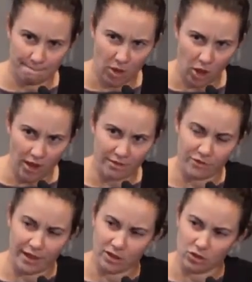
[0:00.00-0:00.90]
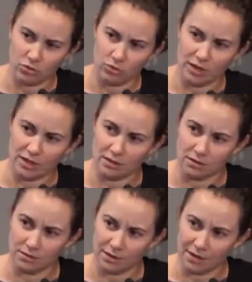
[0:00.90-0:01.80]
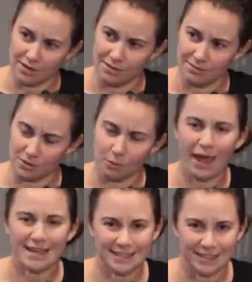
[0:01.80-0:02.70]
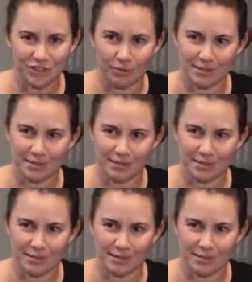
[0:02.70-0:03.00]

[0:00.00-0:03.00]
high value in capacity, shall we